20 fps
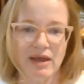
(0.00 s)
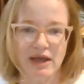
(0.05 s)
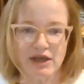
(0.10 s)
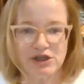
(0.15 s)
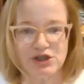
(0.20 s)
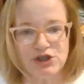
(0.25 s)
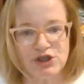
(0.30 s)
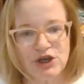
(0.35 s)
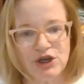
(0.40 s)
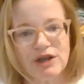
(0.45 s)

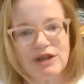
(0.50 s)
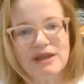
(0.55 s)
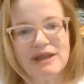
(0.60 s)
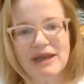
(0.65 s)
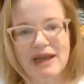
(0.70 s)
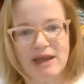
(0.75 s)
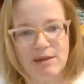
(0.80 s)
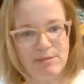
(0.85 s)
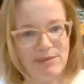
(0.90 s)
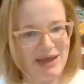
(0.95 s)
a skirt
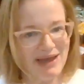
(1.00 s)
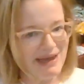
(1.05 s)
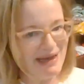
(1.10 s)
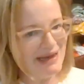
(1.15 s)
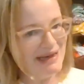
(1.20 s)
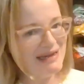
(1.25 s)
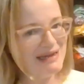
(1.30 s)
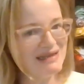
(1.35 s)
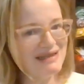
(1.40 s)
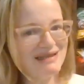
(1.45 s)
that I
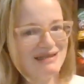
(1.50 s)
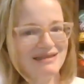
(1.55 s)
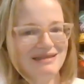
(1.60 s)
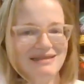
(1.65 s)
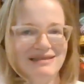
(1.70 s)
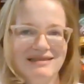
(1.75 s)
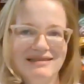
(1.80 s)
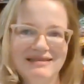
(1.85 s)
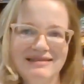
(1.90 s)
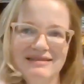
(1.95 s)
made,
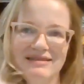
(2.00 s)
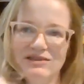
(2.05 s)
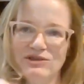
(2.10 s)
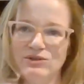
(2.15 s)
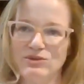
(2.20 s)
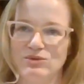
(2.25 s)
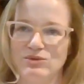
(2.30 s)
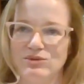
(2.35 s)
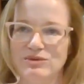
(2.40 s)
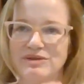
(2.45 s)

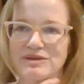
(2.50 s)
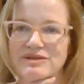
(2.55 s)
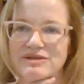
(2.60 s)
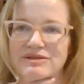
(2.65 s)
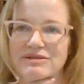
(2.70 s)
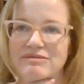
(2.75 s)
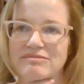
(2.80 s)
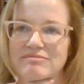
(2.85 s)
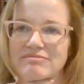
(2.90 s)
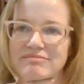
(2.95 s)
oh,
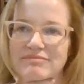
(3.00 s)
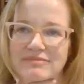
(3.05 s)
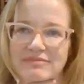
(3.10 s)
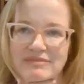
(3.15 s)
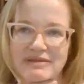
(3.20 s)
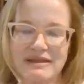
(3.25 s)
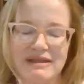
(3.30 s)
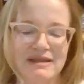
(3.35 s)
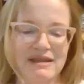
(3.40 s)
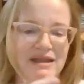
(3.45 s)

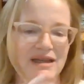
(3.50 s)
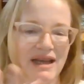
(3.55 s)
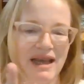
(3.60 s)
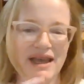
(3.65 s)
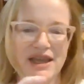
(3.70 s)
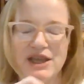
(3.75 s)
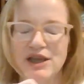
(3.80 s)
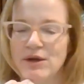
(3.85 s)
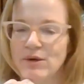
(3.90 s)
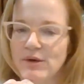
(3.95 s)

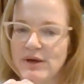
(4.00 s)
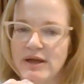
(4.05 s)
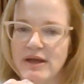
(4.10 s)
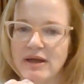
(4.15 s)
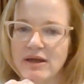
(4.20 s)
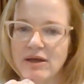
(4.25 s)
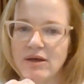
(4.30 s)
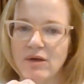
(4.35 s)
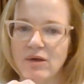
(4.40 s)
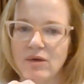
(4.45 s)
a year
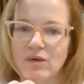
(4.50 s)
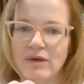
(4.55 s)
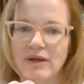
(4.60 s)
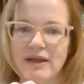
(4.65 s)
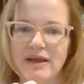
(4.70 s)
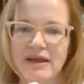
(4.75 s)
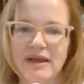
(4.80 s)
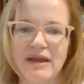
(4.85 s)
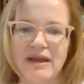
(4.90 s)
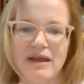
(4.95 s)
ago
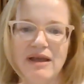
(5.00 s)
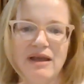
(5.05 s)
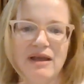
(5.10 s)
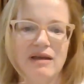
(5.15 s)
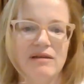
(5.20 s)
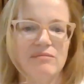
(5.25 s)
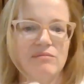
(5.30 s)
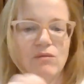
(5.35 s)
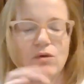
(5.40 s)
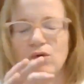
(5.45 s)

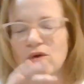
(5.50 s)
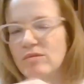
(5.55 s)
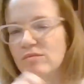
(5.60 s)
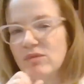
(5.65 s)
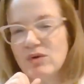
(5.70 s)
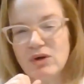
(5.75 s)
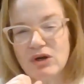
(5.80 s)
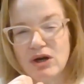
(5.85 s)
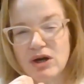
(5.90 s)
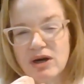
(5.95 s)
or
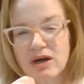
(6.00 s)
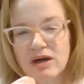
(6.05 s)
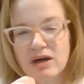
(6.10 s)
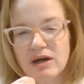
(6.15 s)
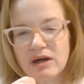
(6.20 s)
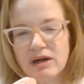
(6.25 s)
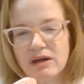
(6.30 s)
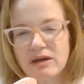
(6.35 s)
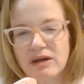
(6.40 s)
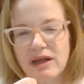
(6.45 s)

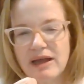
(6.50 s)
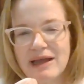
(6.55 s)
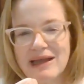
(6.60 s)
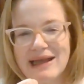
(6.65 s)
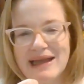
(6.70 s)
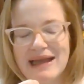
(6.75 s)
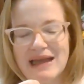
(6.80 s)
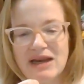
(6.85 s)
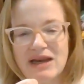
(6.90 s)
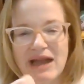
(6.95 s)
more.
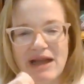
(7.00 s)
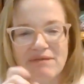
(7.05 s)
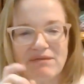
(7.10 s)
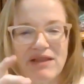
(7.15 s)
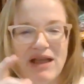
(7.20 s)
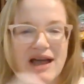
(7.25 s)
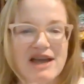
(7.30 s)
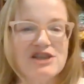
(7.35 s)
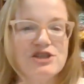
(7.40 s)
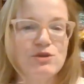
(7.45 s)
And I've
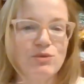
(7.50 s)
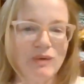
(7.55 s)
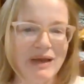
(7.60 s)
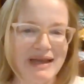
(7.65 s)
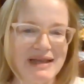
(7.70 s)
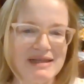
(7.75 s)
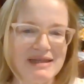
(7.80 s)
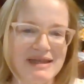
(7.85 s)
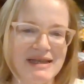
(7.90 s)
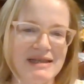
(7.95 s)
lost
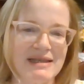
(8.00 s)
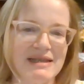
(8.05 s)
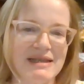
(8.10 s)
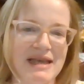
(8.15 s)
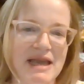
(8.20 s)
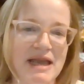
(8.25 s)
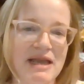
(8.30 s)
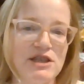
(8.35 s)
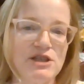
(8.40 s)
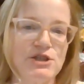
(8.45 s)
weight since
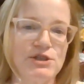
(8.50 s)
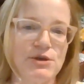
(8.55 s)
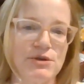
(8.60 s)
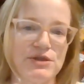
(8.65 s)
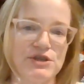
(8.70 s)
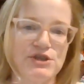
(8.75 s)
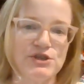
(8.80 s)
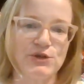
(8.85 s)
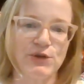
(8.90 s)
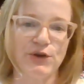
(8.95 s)
then, so
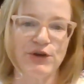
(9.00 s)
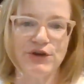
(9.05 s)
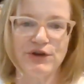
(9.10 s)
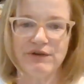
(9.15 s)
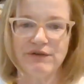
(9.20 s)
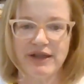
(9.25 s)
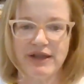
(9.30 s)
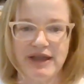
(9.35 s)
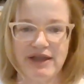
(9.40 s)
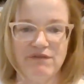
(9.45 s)
the
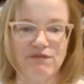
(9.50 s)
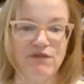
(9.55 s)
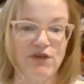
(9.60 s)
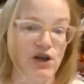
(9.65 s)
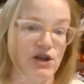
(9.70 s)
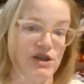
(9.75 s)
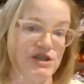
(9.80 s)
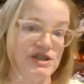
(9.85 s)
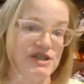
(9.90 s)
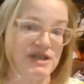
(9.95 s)
skirt, it
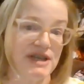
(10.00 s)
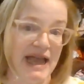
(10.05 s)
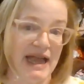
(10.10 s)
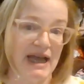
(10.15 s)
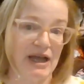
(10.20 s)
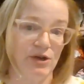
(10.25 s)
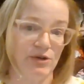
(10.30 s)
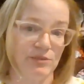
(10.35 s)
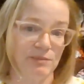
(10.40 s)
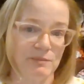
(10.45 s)
falls
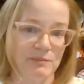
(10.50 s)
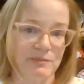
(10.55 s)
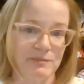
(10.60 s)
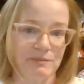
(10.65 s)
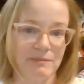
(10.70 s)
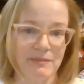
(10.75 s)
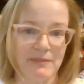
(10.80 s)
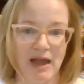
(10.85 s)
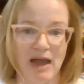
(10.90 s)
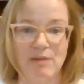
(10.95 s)
down.
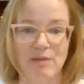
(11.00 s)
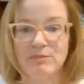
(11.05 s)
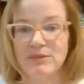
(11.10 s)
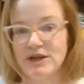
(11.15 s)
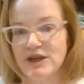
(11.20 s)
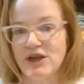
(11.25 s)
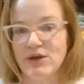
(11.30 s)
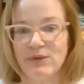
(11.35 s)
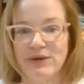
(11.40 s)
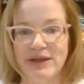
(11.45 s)
I'm
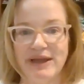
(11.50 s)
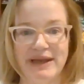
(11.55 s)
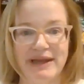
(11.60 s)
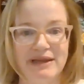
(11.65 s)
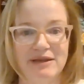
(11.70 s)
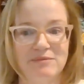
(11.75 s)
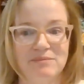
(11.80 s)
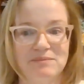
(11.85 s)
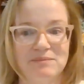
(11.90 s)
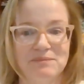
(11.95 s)
gonna go get
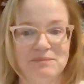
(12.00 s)
it.